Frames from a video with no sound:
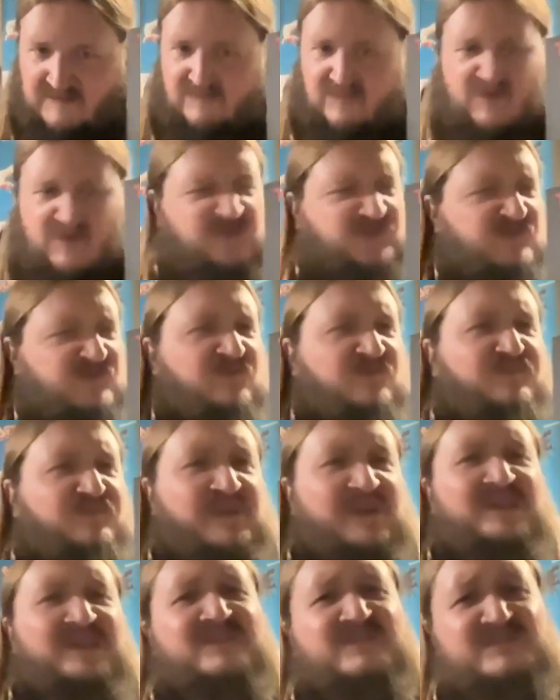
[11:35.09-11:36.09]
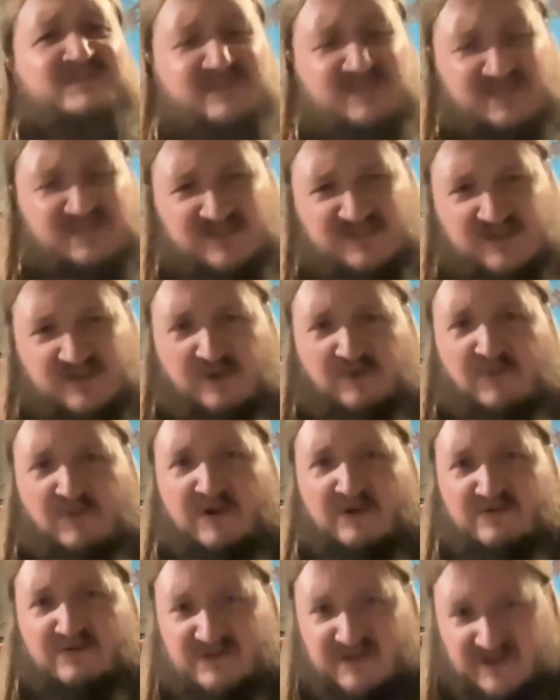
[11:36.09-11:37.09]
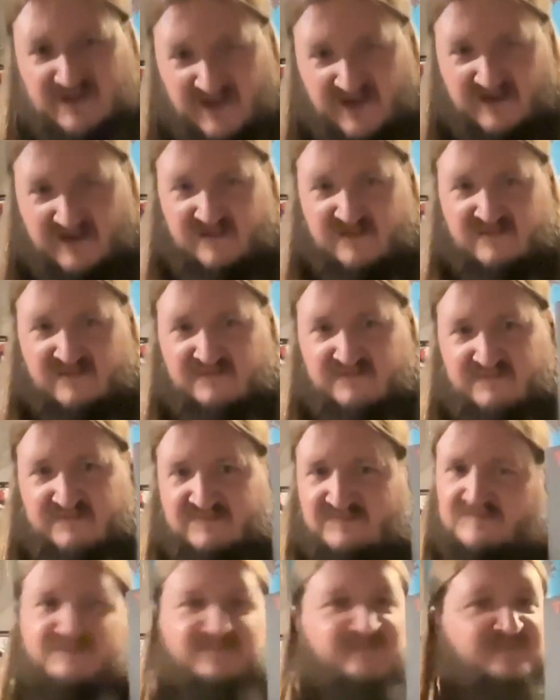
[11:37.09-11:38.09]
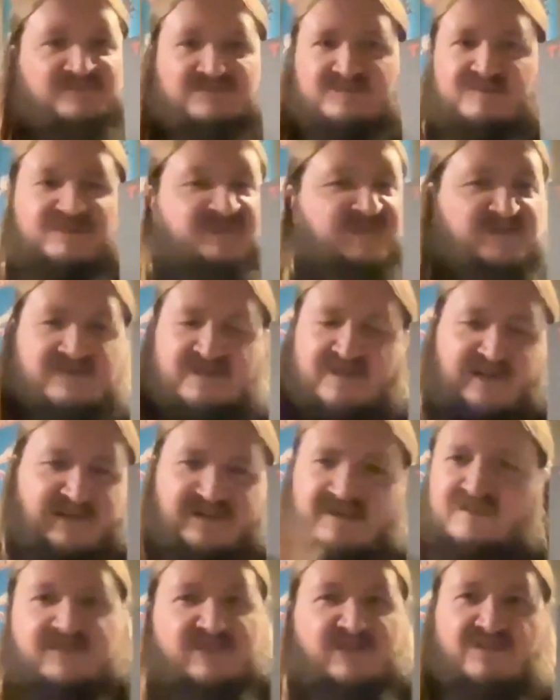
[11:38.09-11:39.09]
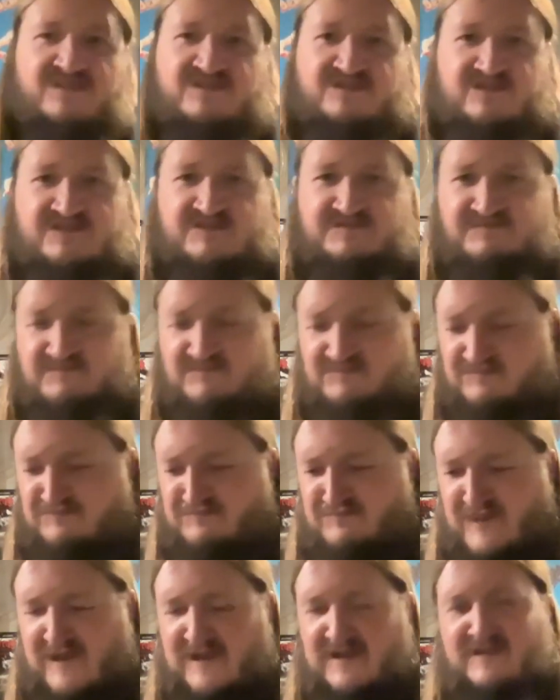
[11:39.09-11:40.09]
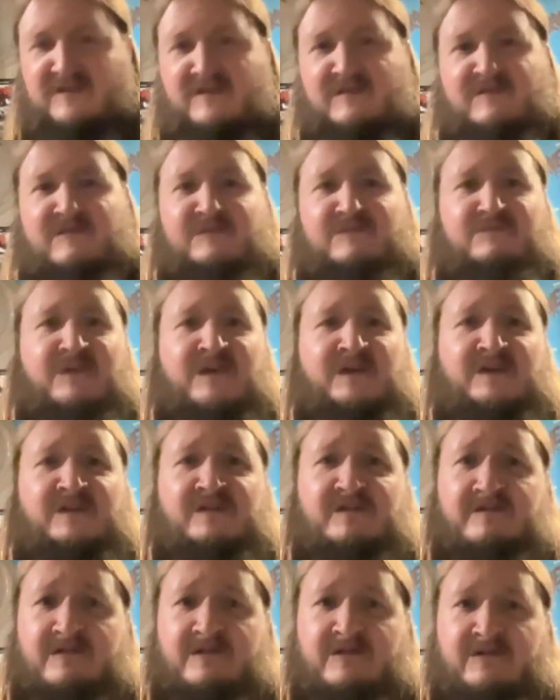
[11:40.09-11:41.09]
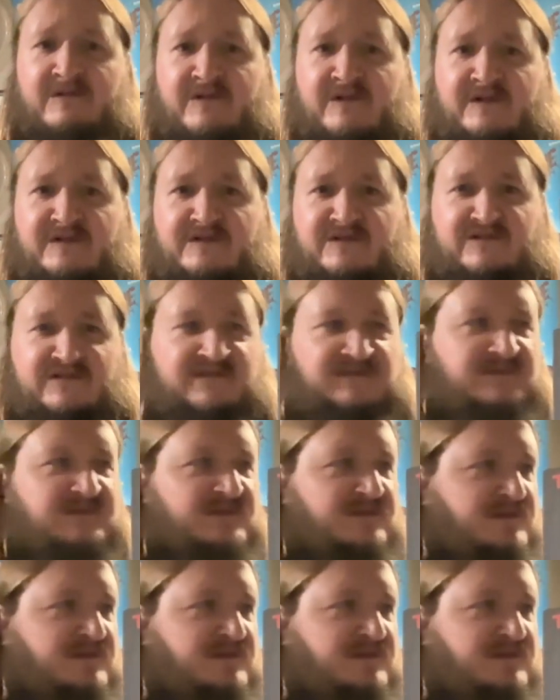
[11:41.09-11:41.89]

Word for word: But it's all blended so well together that these guys just made their made it their own and just